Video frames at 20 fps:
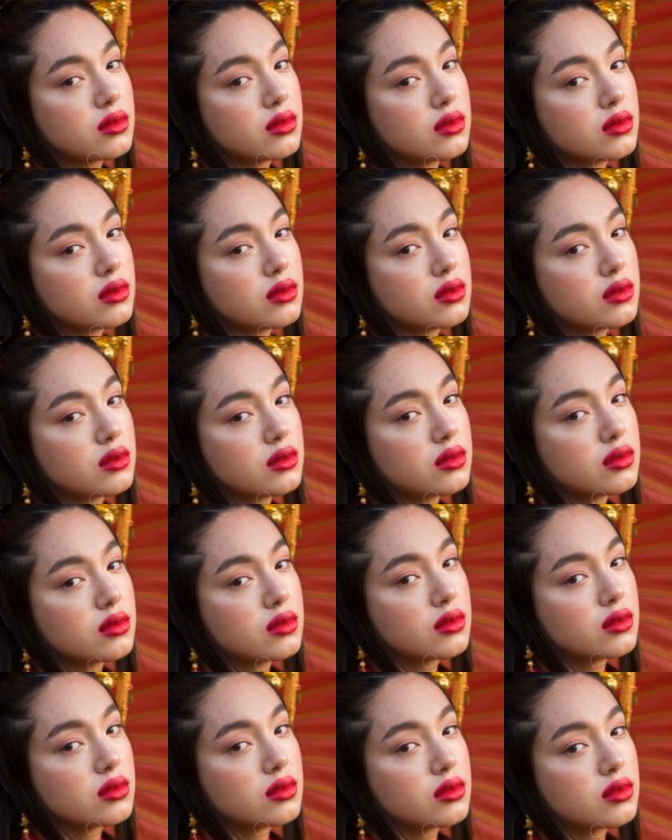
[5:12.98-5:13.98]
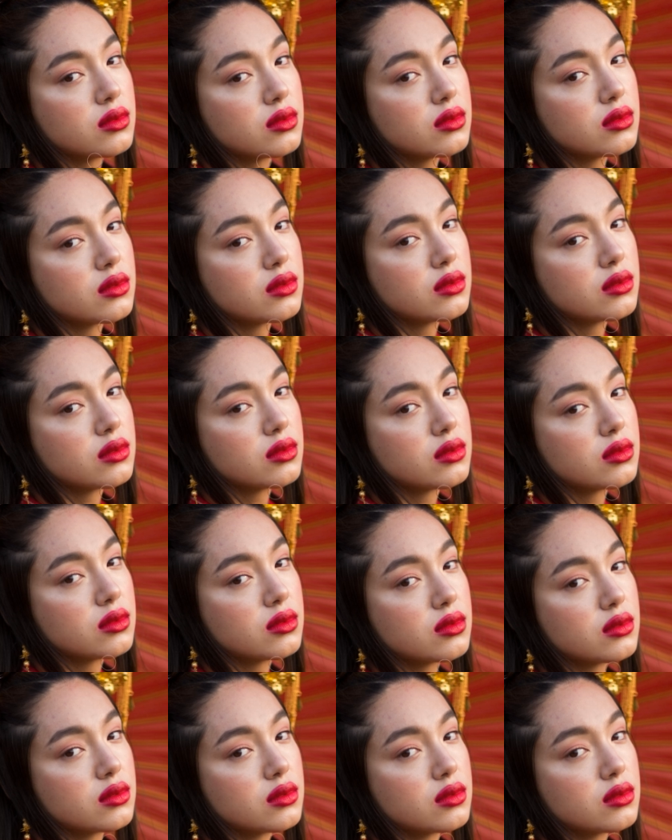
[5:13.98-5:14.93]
No one is speaking in this clip.